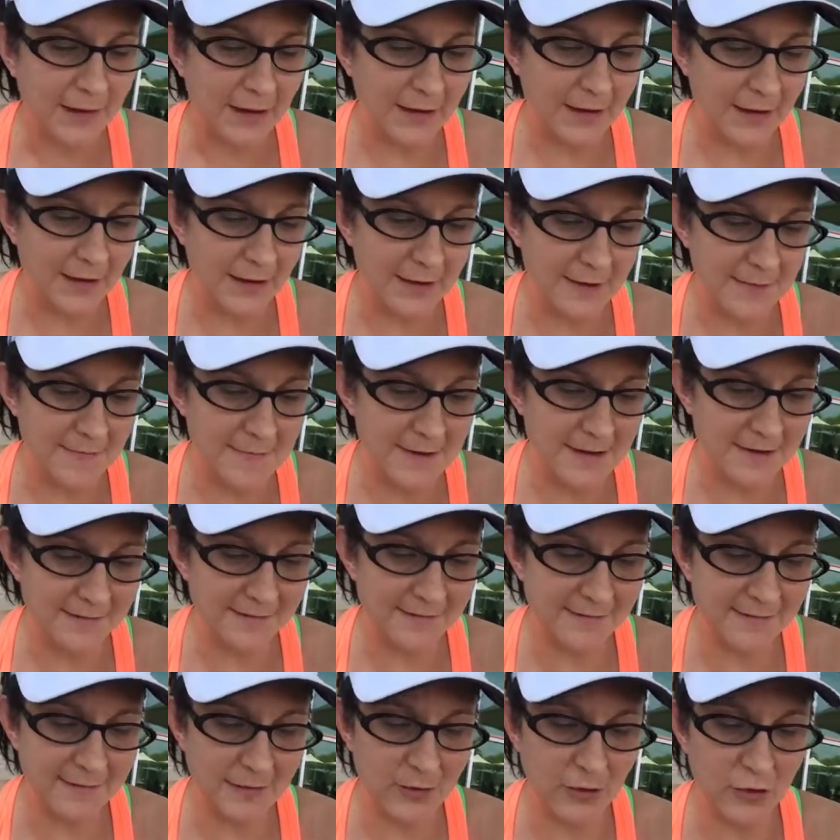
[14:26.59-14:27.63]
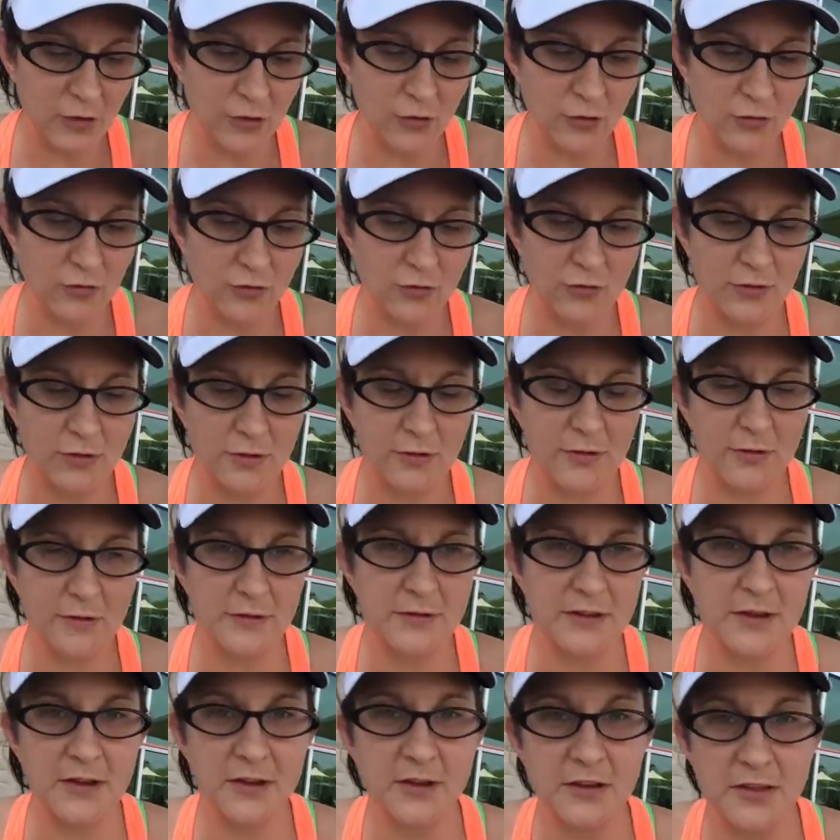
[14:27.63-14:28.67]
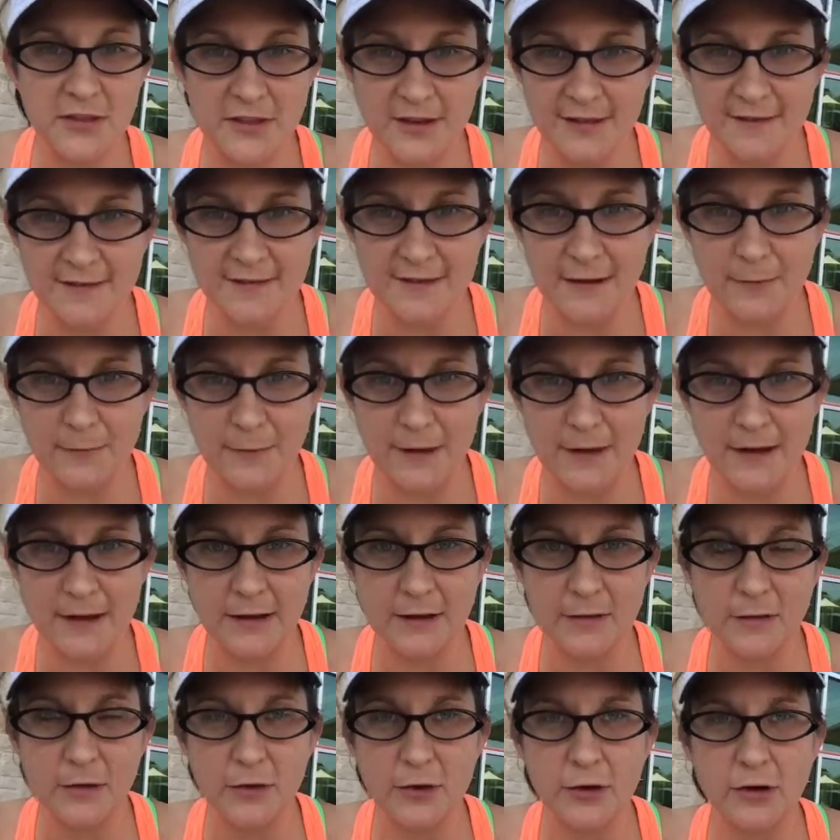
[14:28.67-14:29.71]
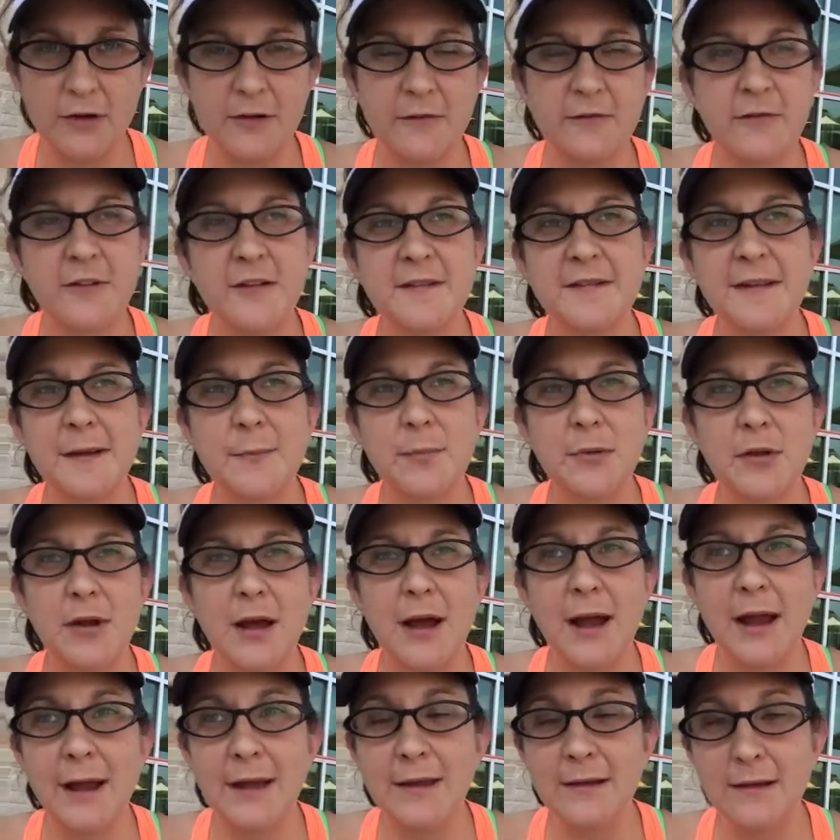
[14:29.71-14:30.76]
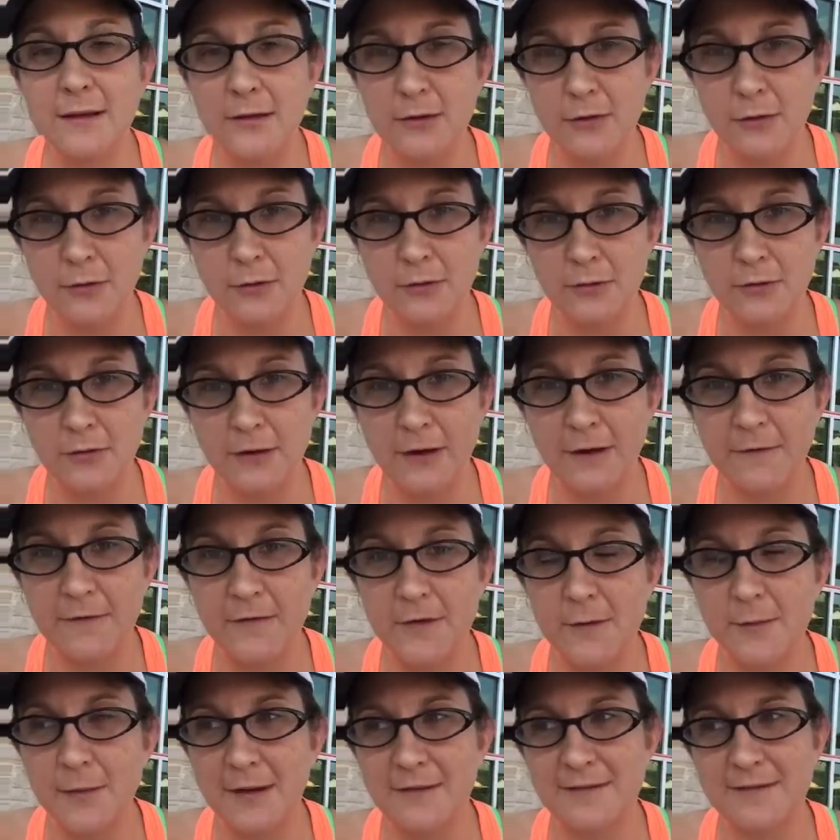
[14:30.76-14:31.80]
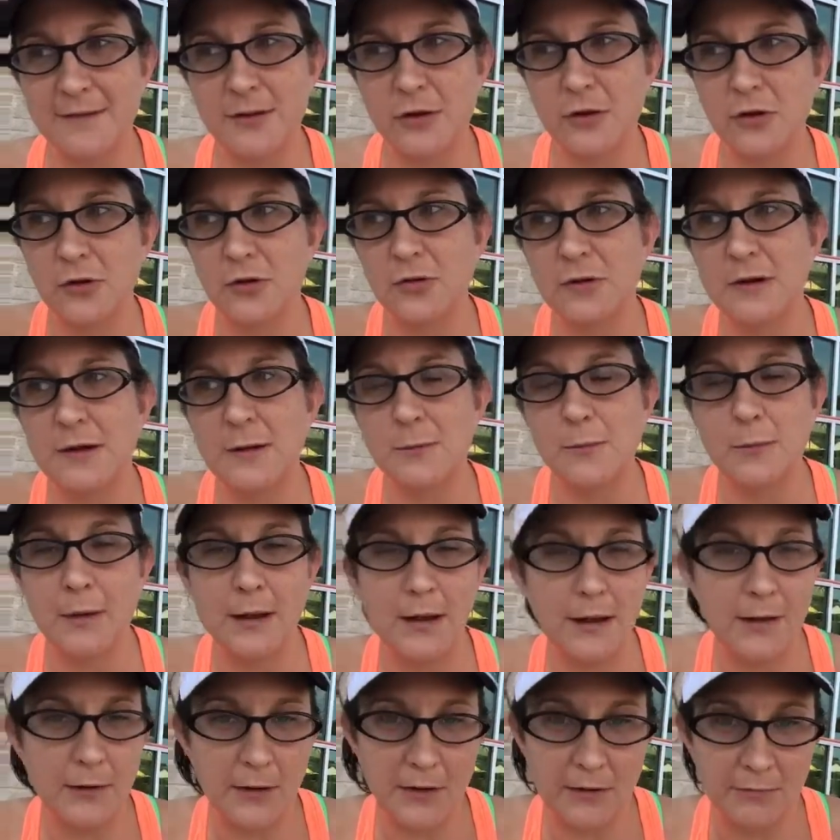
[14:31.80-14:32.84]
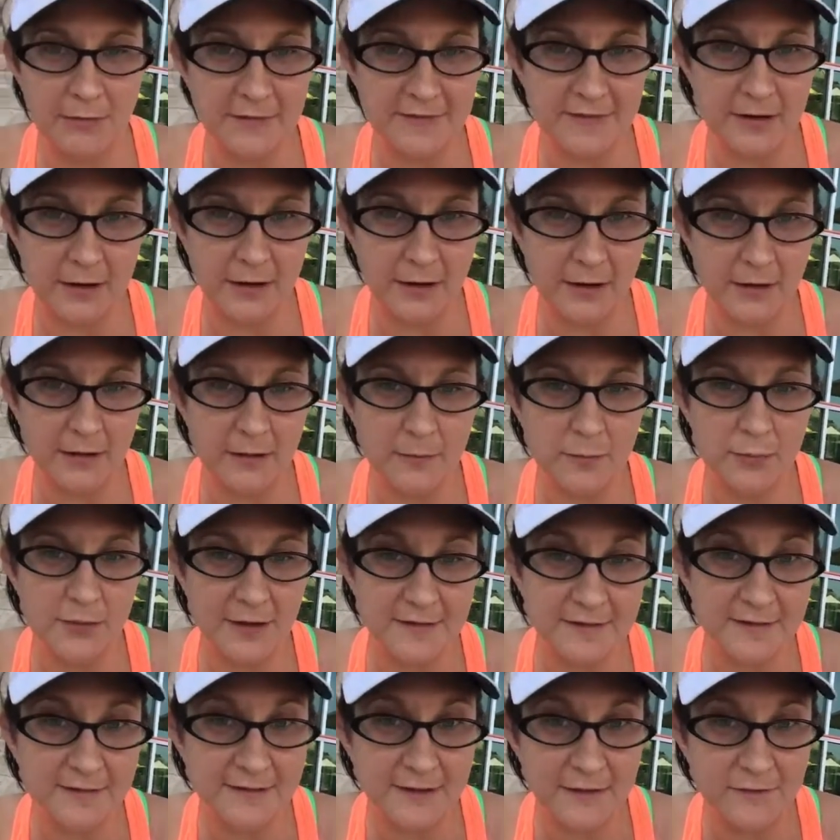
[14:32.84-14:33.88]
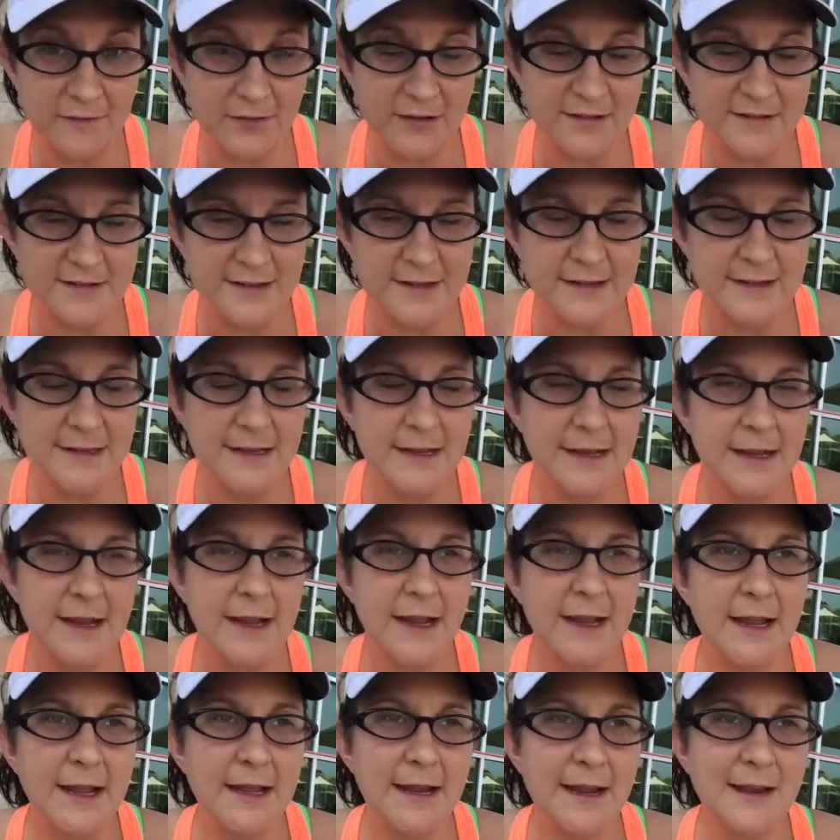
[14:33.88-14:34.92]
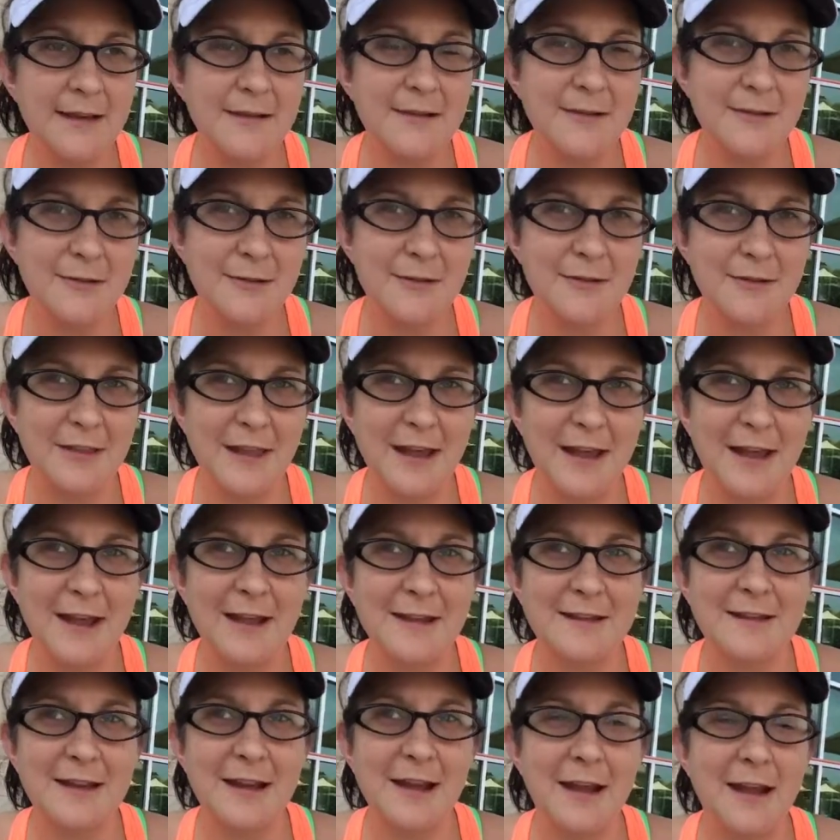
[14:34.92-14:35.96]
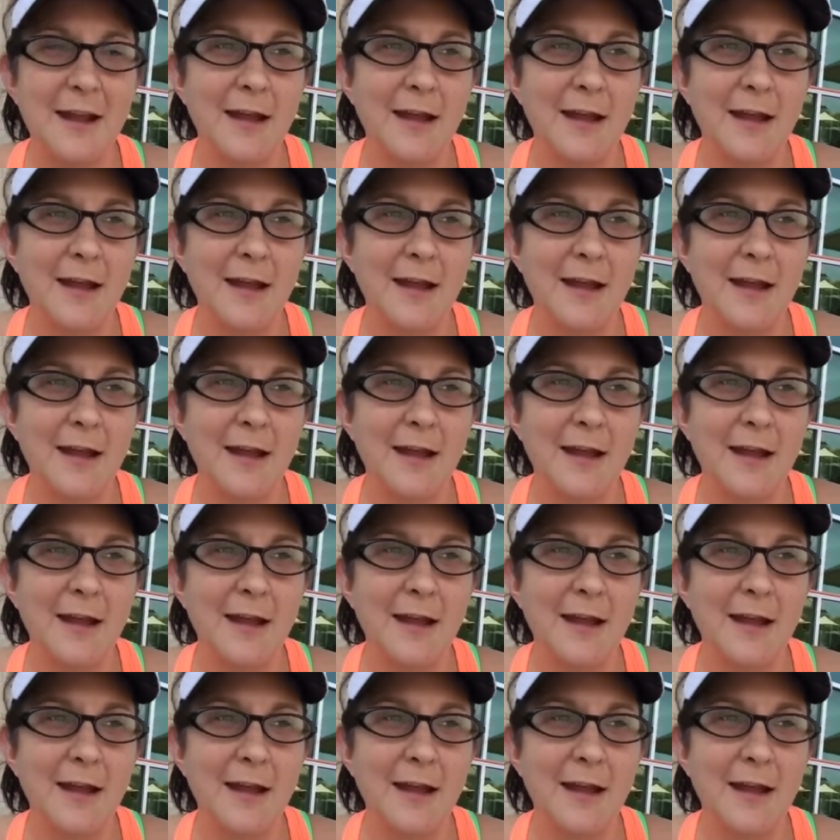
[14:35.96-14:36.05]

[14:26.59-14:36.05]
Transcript: And so there are things that we can learn. For example, I knew a few months ago was our Plexus convention, and I knew that